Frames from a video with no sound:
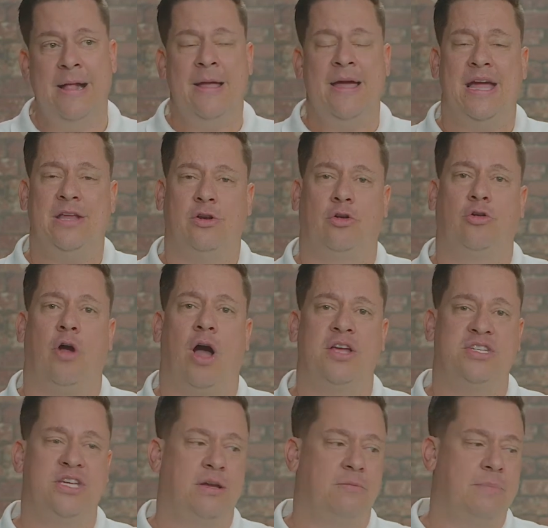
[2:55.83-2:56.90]
and you're
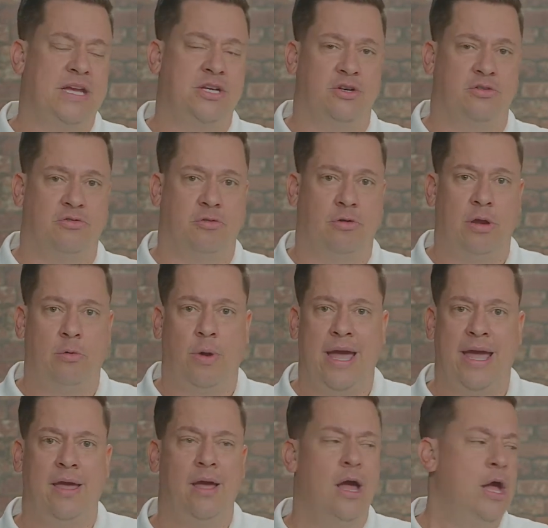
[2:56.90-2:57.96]
crossing a major
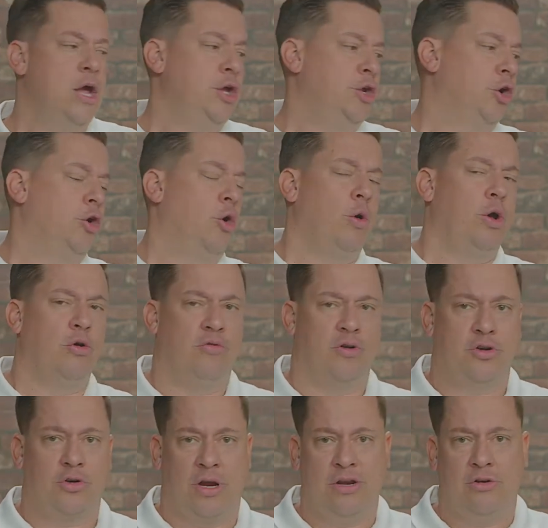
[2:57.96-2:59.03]
freeway, you're going over
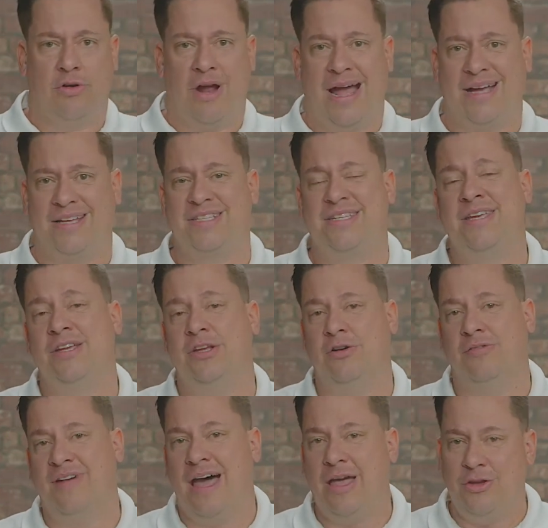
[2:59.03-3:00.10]
train tracks, your
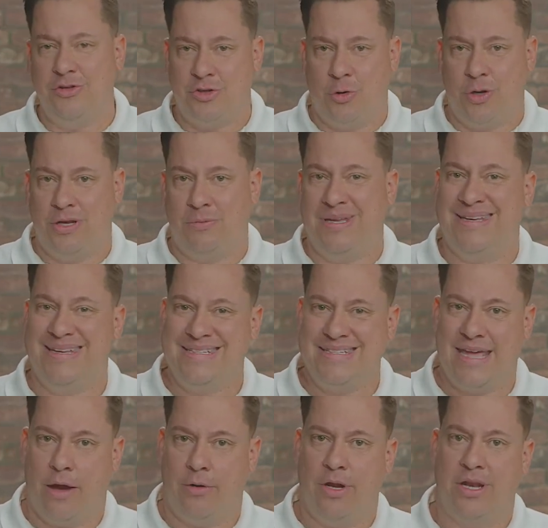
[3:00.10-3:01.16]
value is going to be
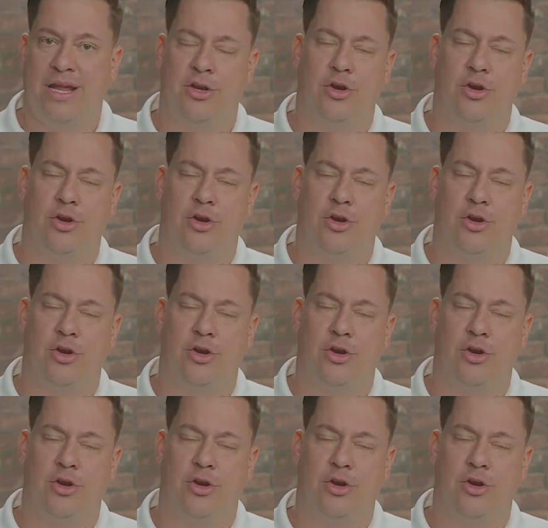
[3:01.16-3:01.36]
discounted and